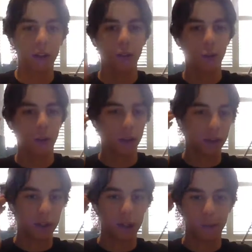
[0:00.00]
If you want to
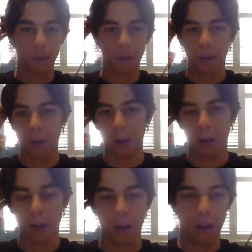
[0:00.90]
skip the song,
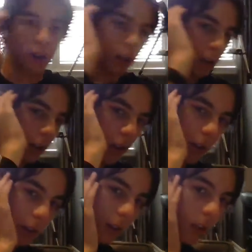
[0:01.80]
you
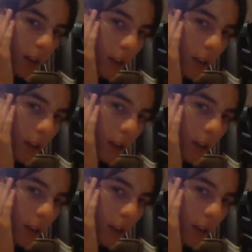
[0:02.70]
just